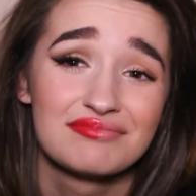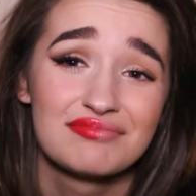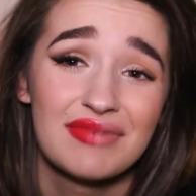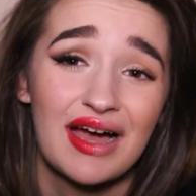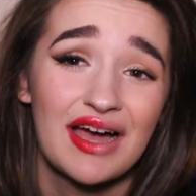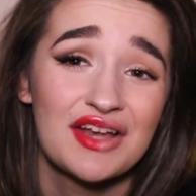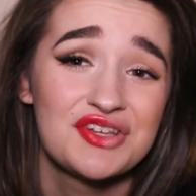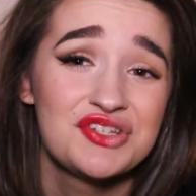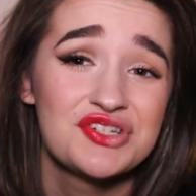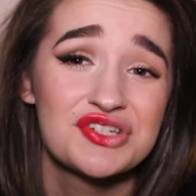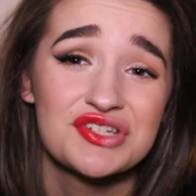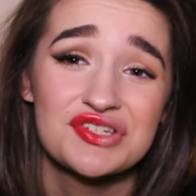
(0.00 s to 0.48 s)

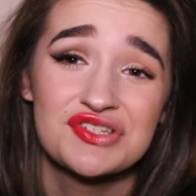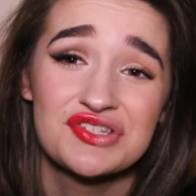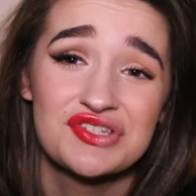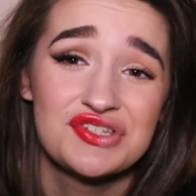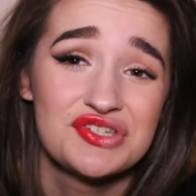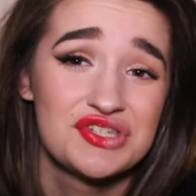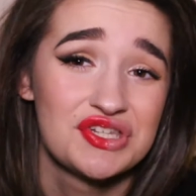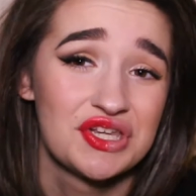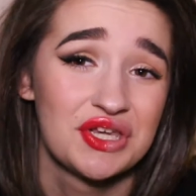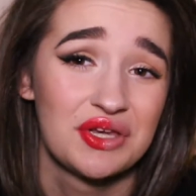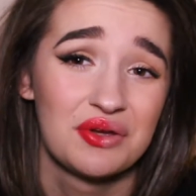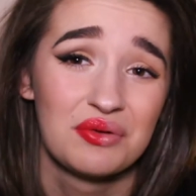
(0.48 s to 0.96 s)
I
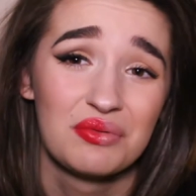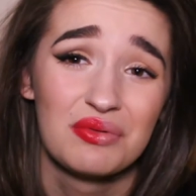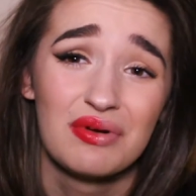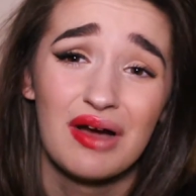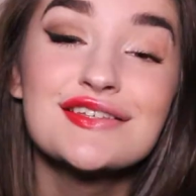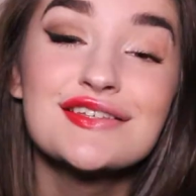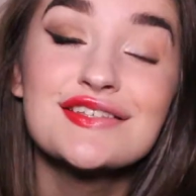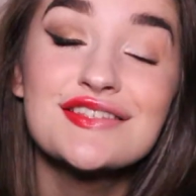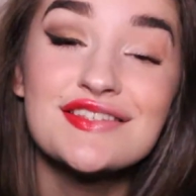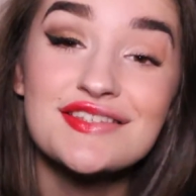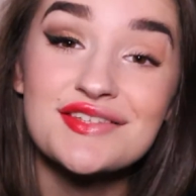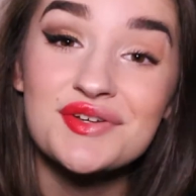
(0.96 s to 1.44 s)
just do.
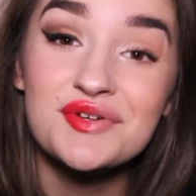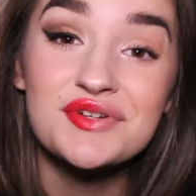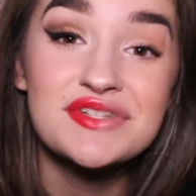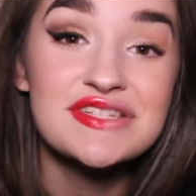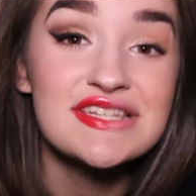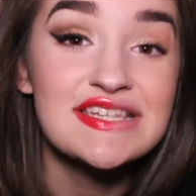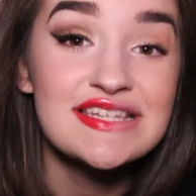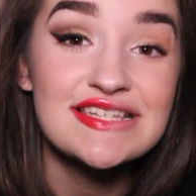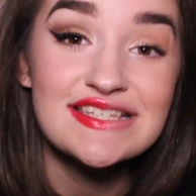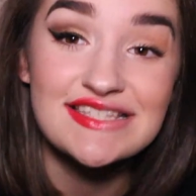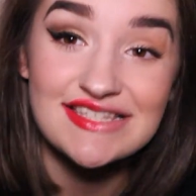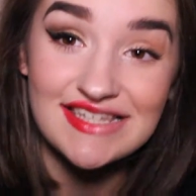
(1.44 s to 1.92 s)
So
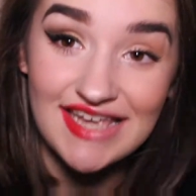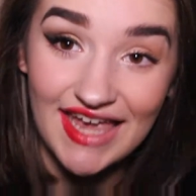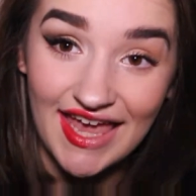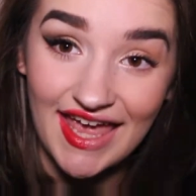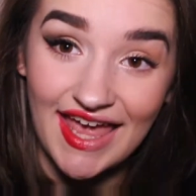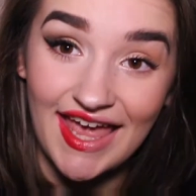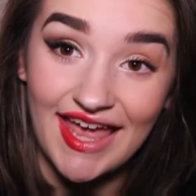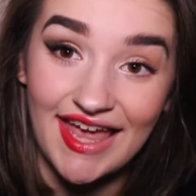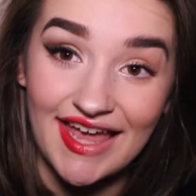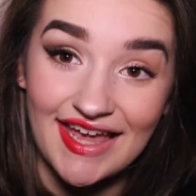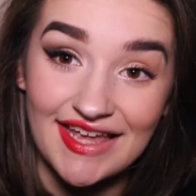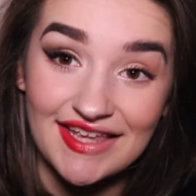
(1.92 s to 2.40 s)

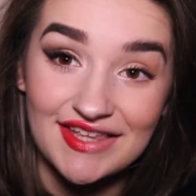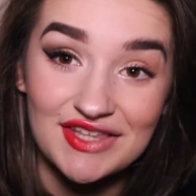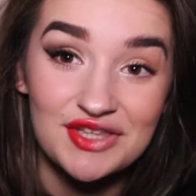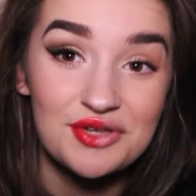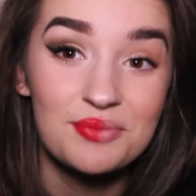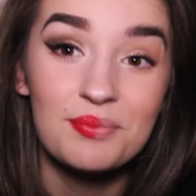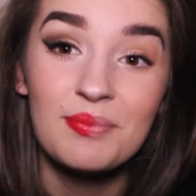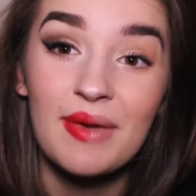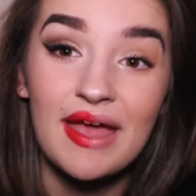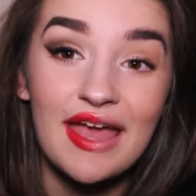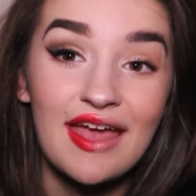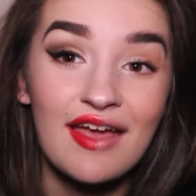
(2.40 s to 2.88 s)
today,
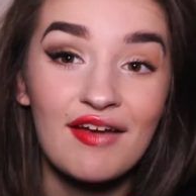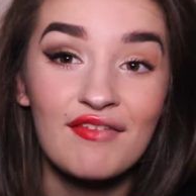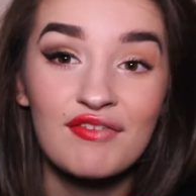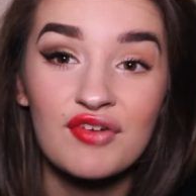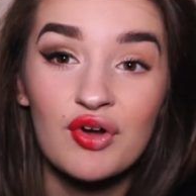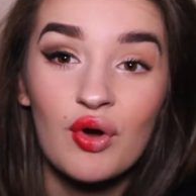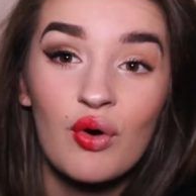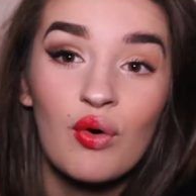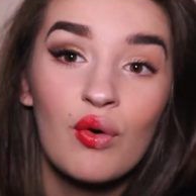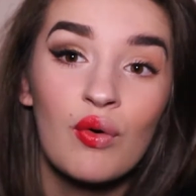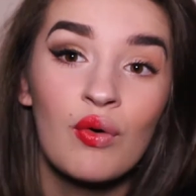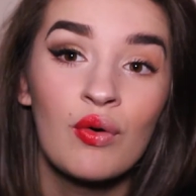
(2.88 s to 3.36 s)
you may have
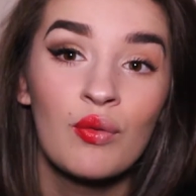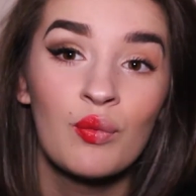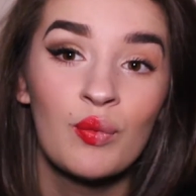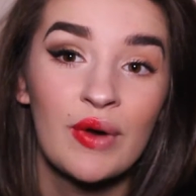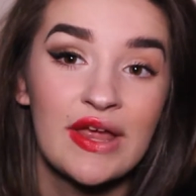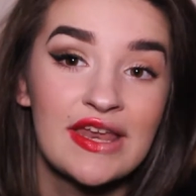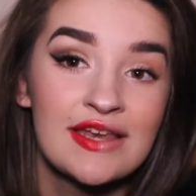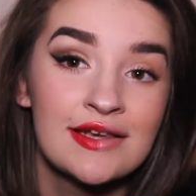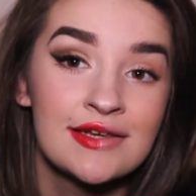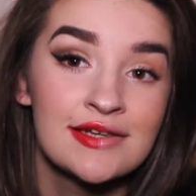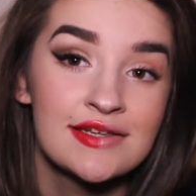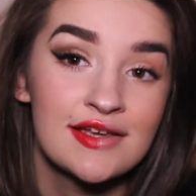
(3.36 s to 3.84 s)
caught
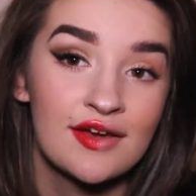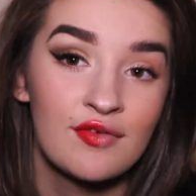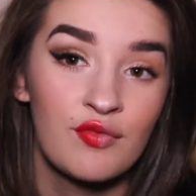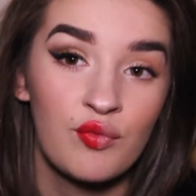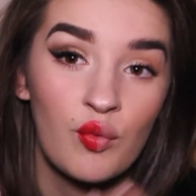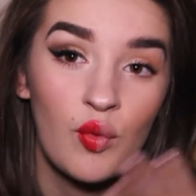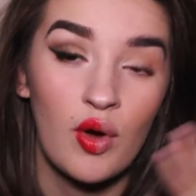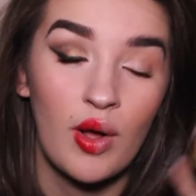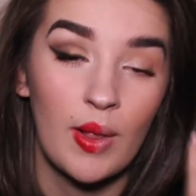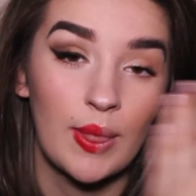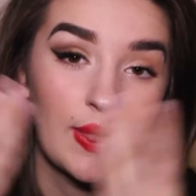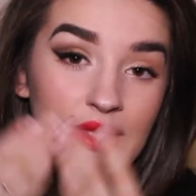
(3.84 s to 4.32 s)
wind of
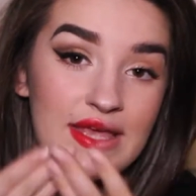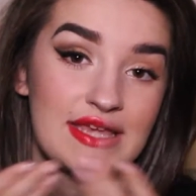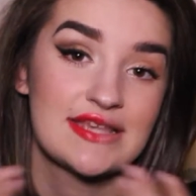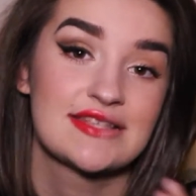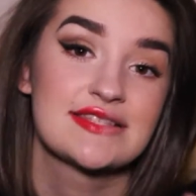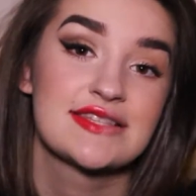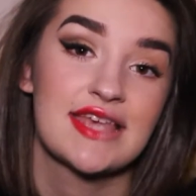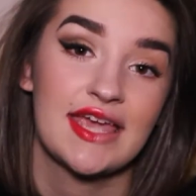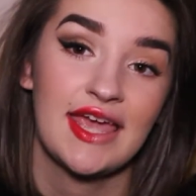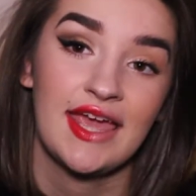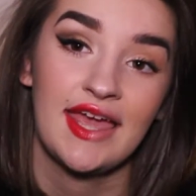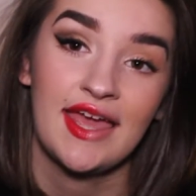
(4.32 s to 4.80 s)
what
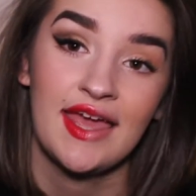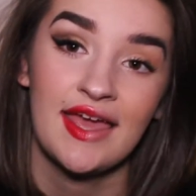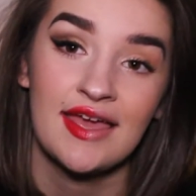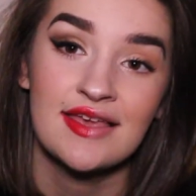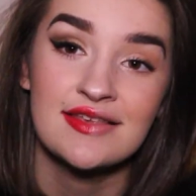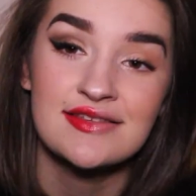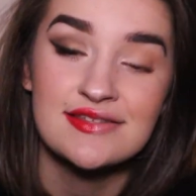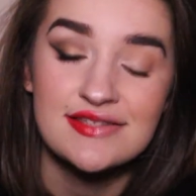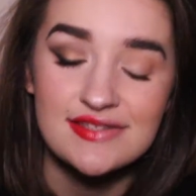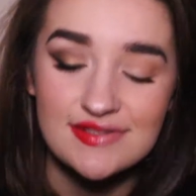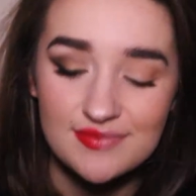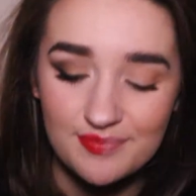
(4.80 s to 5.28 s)
this
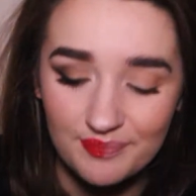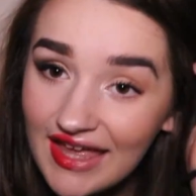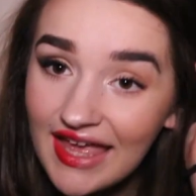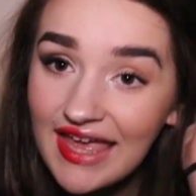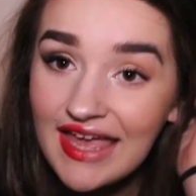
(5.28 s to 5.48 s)
is.